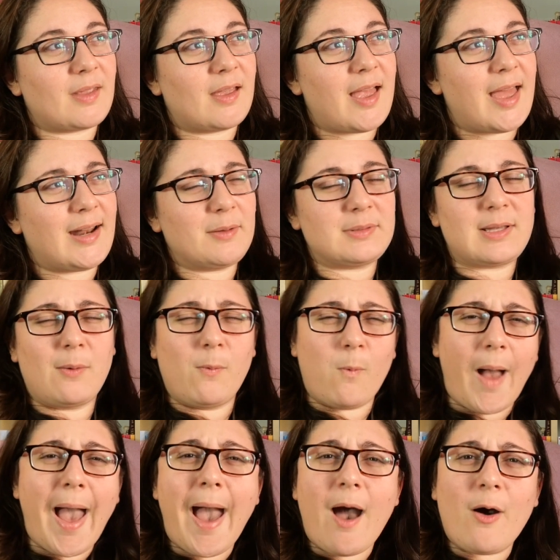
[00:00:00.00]
And I was like,
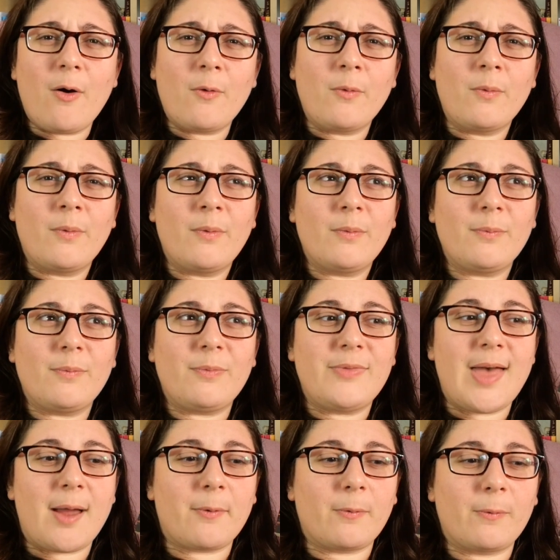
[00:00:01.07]
wow,
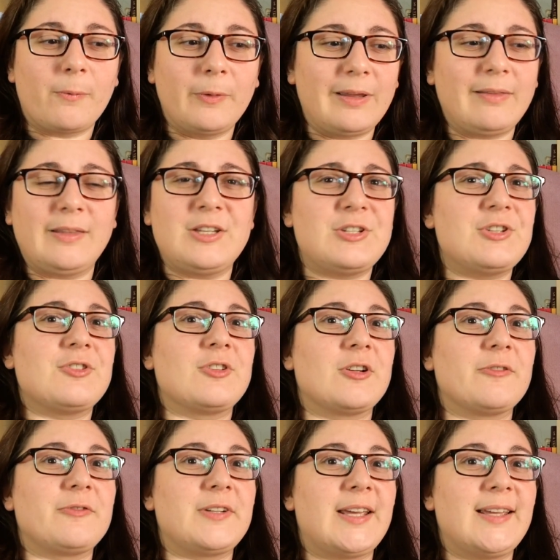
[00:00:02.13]
that really
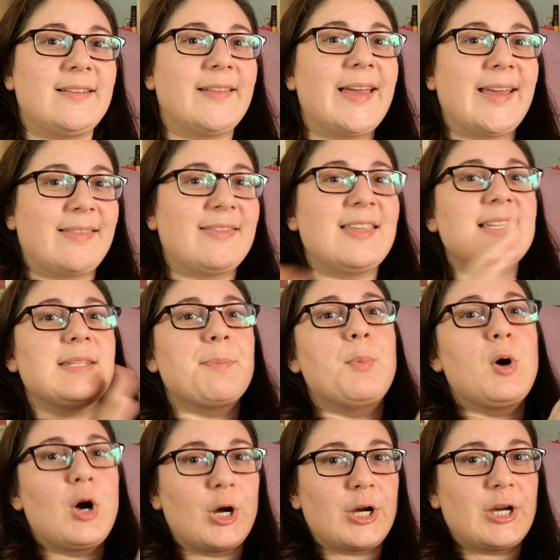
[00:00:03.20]
deserved it. Like, this
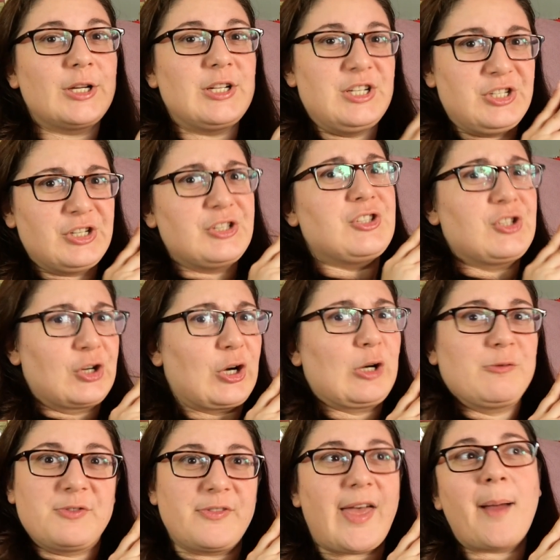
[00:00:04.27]
book
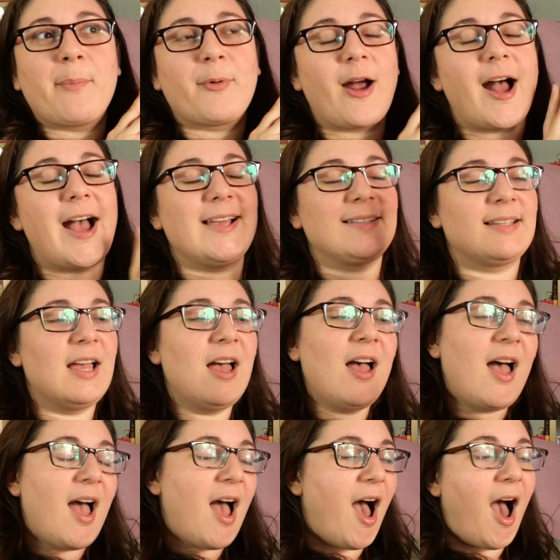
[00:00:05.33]
deserved that prize.
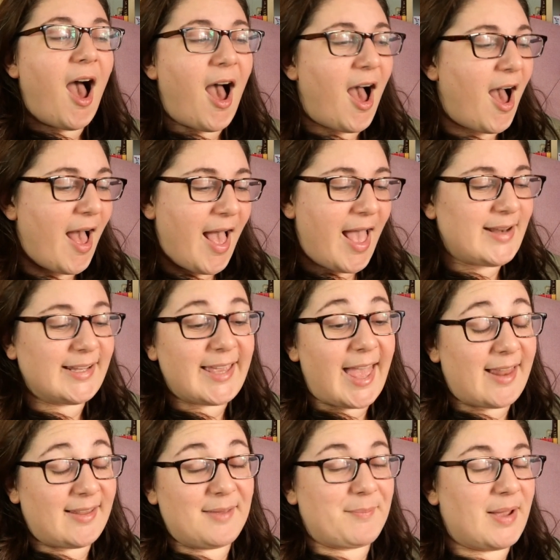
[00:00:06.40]
And
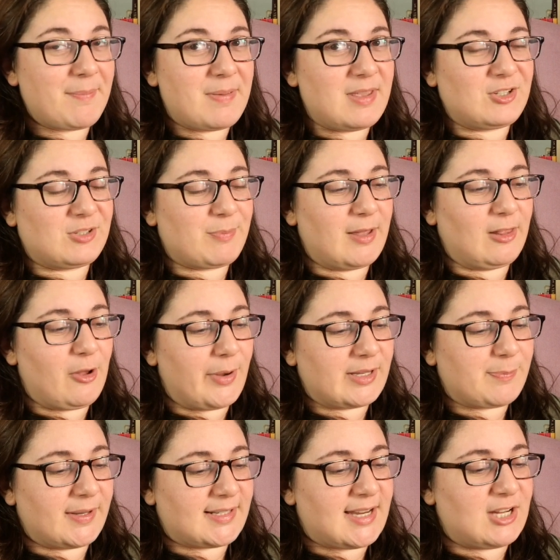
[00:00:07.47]
again, it might be just my low
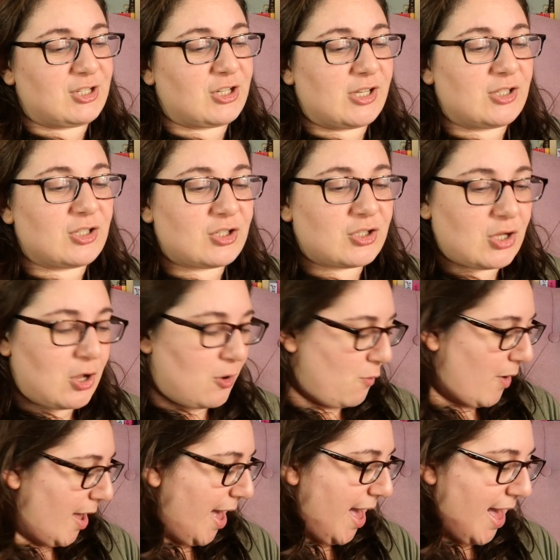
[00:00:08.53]
expectations.
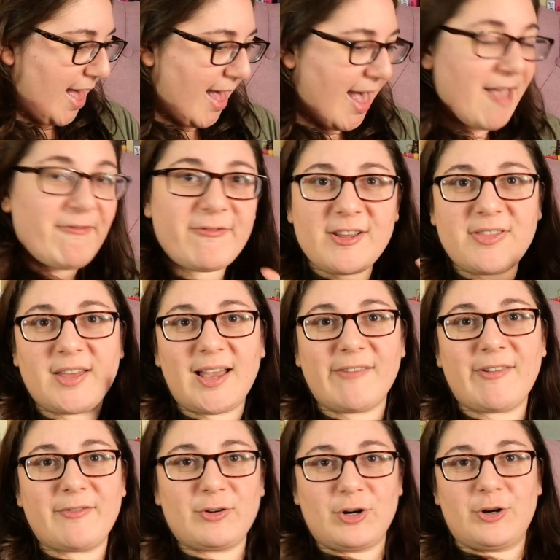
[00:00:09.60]
So everything I've
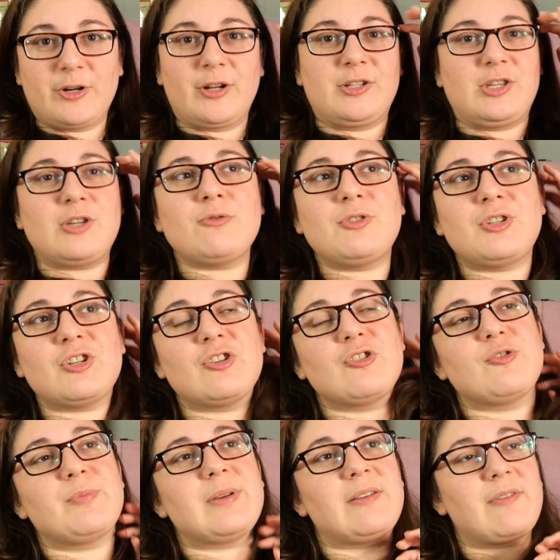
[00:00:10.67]
ever heard on
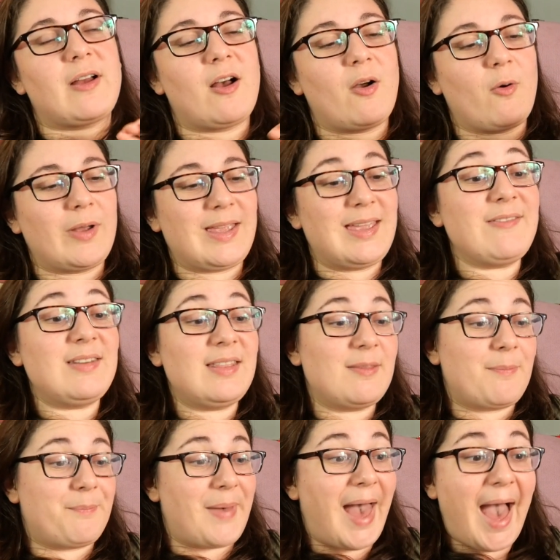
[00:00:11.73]
YouTube, even in
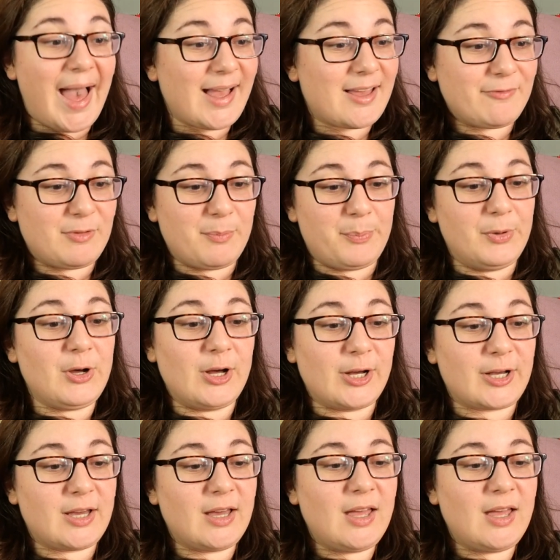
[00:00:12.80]
the back of the book,